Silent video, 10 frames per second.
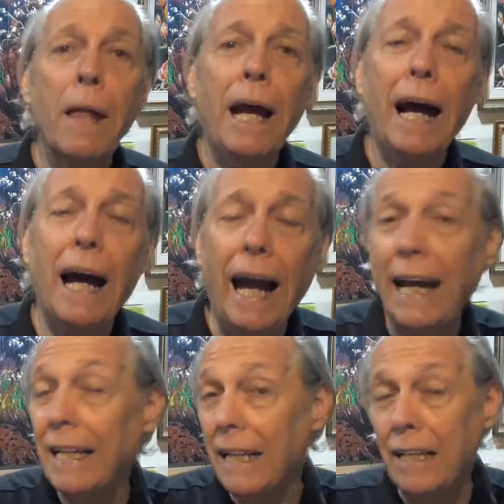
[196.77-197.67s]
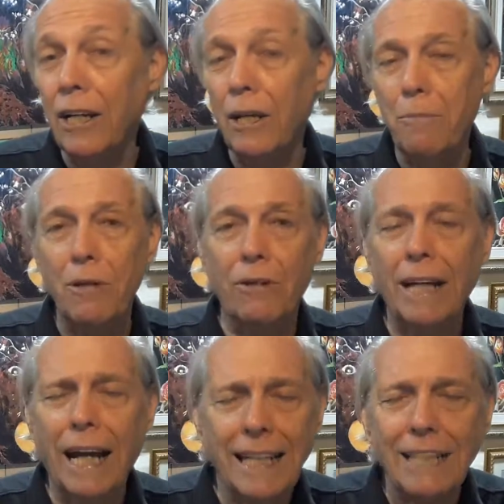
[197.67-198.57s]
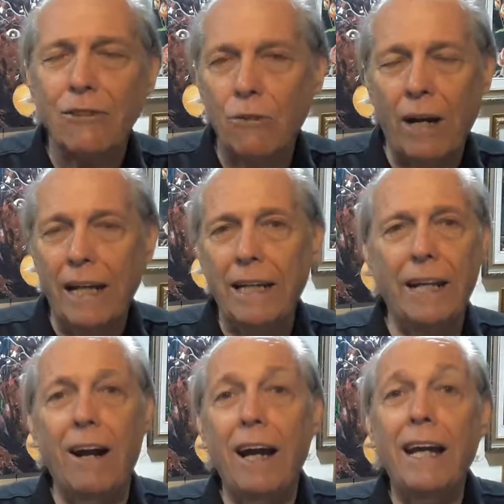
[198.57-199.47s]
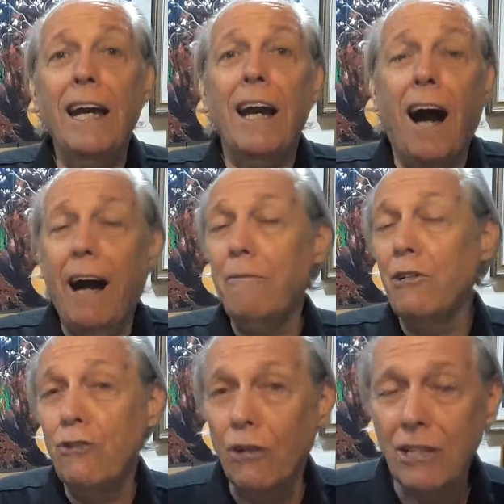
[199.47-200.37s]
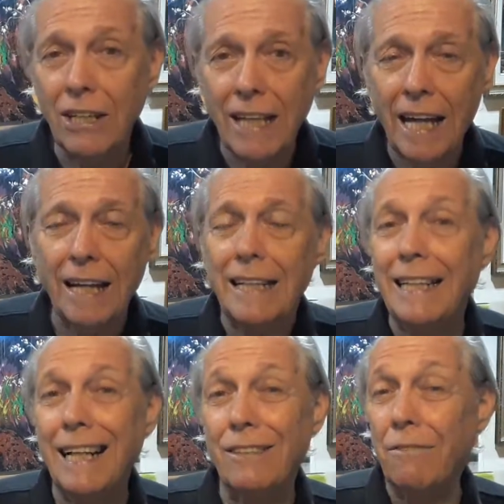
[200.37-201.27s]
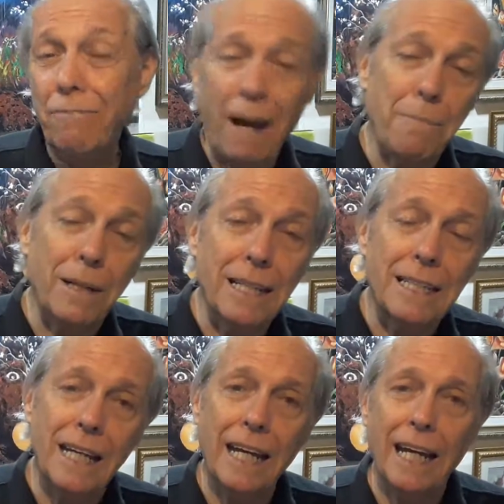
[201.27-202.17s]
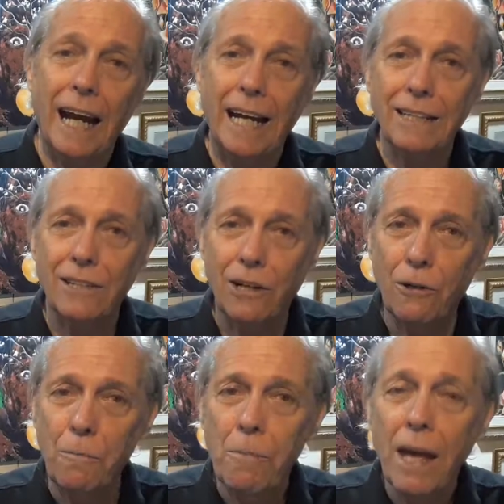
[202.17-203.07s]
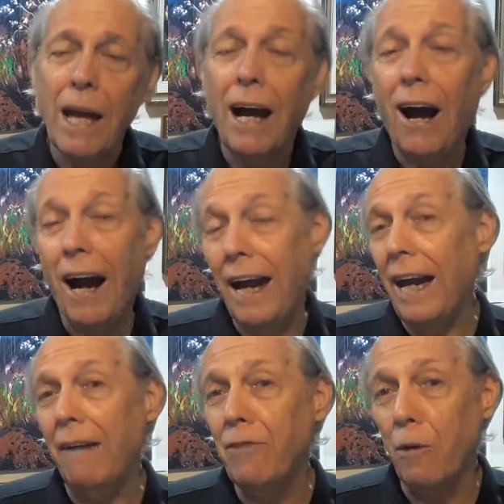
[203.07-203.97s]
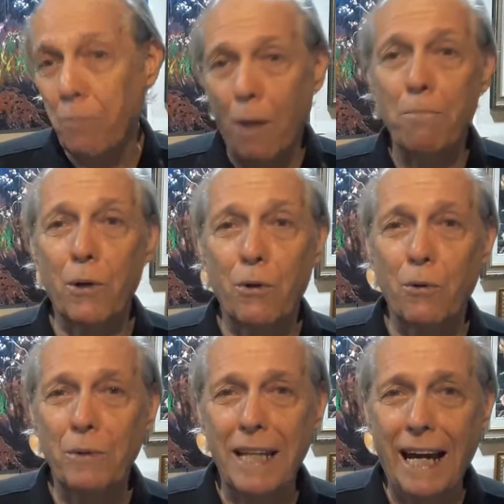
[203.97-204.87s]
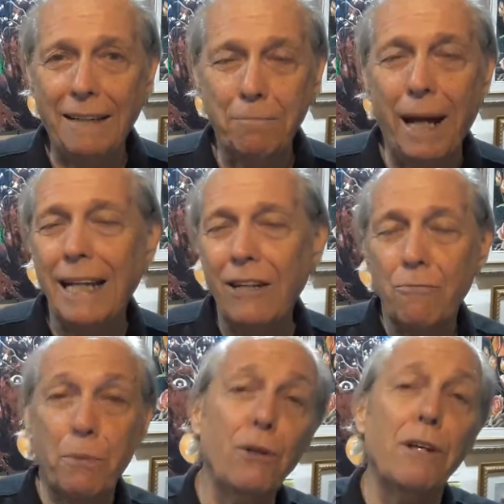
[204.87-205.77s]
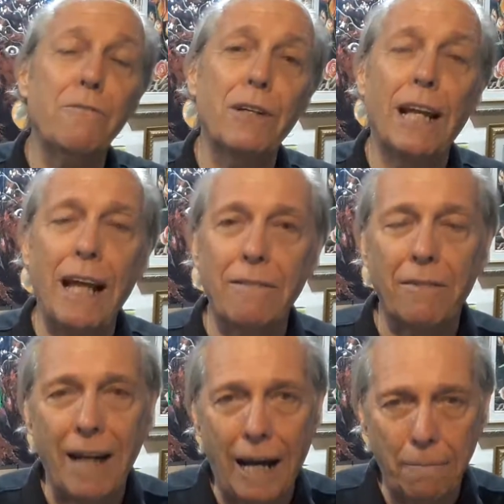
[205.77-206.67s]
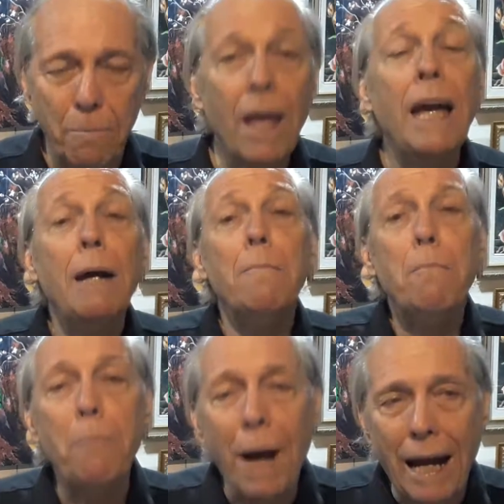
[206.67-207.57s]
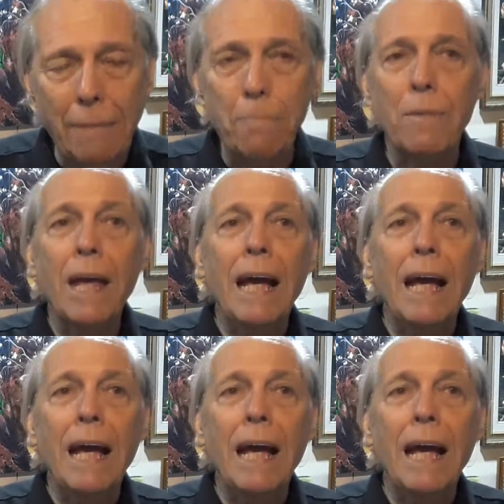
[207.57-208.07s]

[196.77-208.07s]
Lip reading: and in the community, and that's great. And I rejoice at that. I think that's a fabulous thing, and so I have no problem at all with that, painting purely for the love of art. But